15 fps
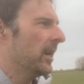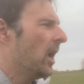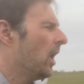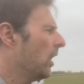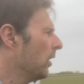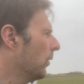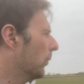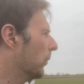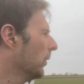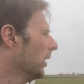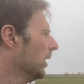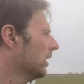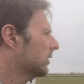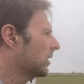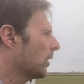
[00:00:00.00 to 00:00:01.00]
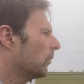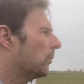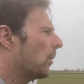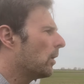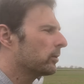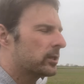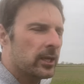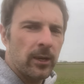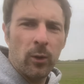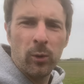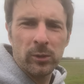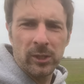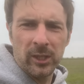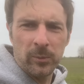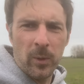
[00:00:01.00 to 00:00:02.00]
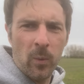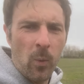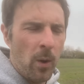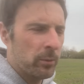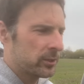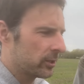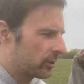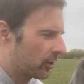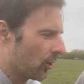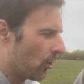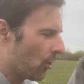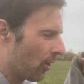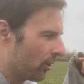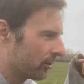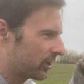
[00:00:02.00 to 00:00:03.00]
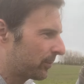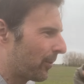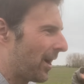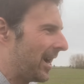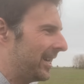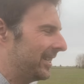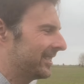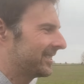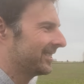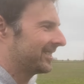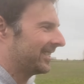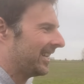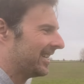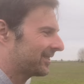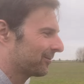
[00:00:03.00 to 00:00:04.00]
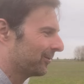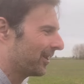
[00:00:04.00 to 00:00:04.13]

Oh, so what was the also as well? What was the score on Spain? Is this a yes or a